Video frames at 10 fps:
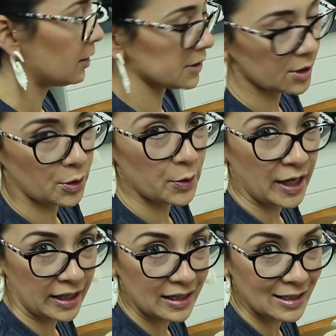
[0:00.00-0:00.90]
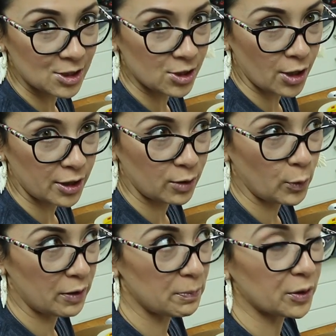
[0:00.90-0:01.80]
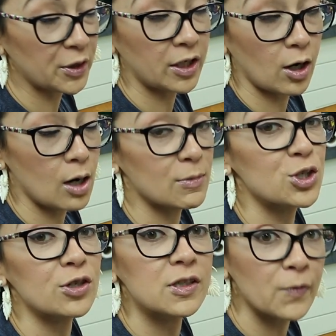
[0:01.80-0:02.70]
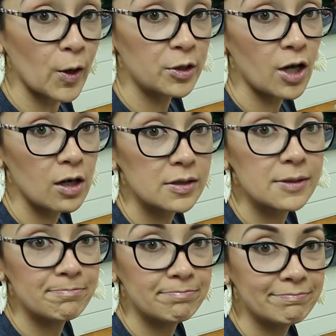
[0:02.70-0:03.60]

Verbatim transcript: Let's go ahead and get started with building our armatures for our dogs.